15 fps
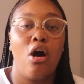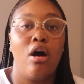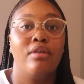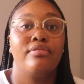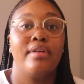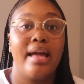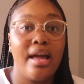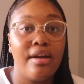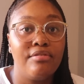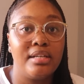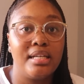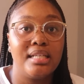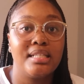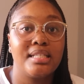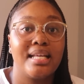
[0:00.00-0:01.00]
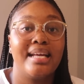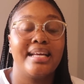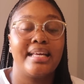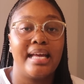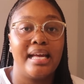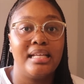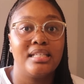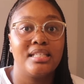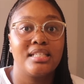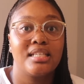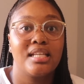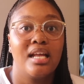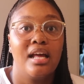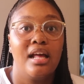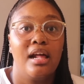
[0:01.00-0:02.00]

of evidence against